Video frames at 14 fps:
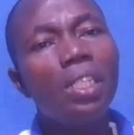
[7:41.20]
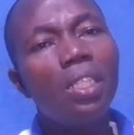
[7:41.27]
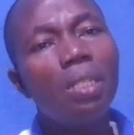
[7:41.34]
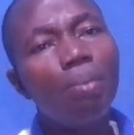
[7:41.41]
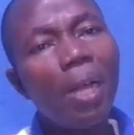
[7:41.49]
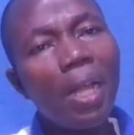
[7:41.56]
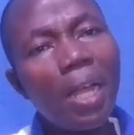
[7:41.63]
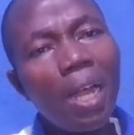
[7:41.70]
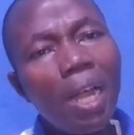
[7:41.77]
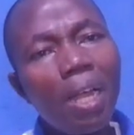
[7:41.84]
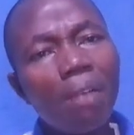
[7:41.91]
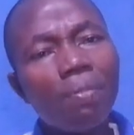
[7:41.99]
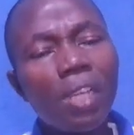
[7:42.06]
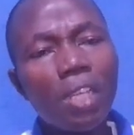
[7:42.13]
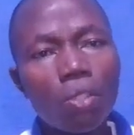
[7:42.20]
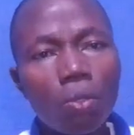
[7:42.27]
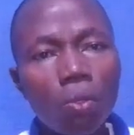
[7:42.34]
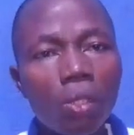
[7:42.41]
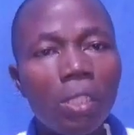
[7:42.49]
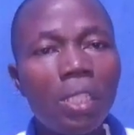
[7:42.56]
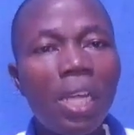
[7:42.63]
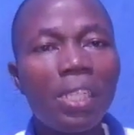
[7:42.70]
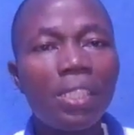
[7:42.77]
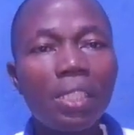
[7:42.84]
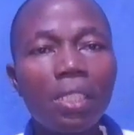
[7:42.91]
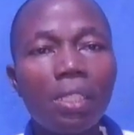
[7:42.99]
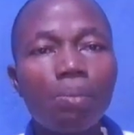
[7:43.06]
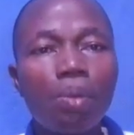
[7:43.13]
The buyer, after
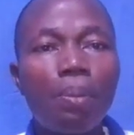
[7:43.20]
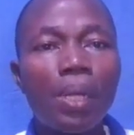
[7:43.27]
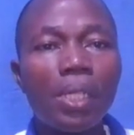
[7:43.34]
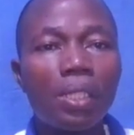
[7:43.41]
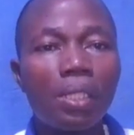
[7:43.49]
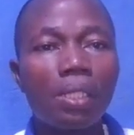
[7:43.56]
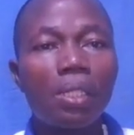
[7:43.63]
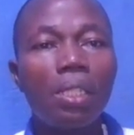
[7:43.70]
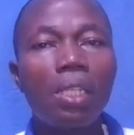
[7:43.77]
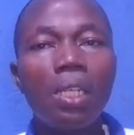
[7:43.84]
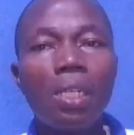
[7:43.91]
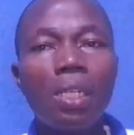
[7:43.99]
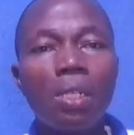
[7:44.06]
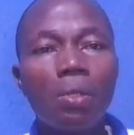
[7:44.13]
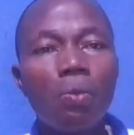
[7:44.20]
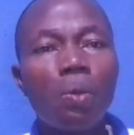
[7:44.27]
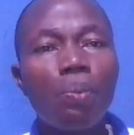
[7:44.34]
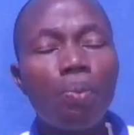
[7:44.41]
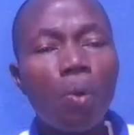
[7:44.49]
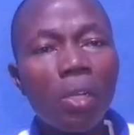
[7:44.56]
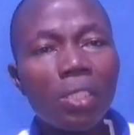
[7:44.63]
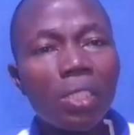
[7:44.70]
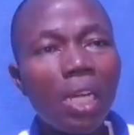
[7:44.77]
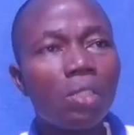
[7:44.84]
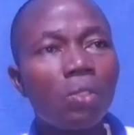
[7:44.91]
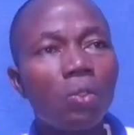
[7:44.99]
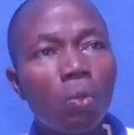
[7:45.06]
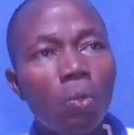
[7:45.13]
scrutinizing the property, will point
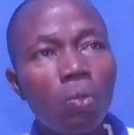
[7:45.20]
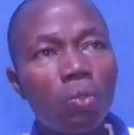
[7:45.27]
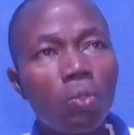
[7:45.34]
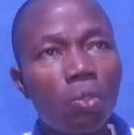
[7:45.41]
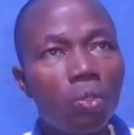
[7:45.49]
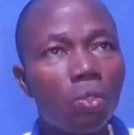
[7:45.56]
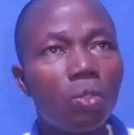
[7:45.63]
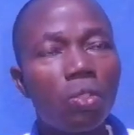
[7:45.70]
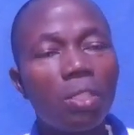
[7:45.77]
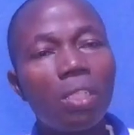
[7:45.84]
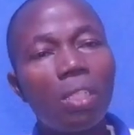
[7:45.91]
out those